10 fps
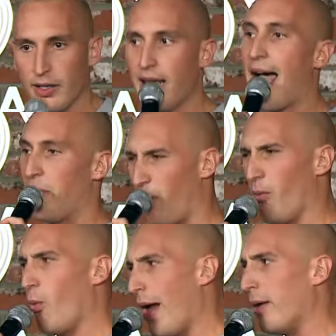Yeah, but
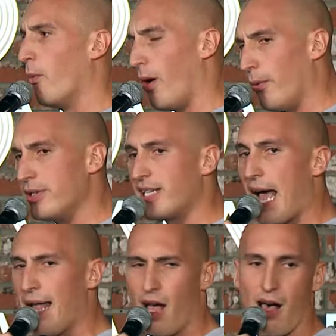wait, what was
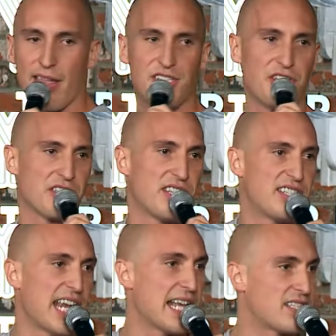that? Oh, that's just the
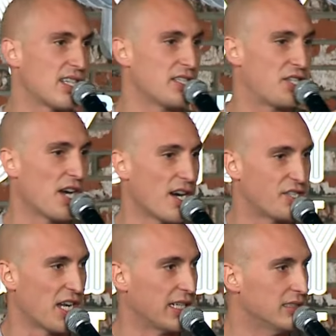Tesla
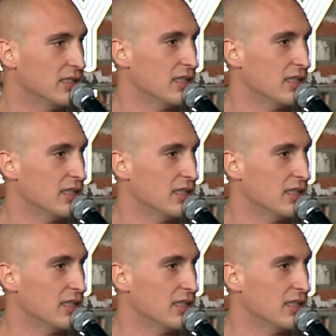charging.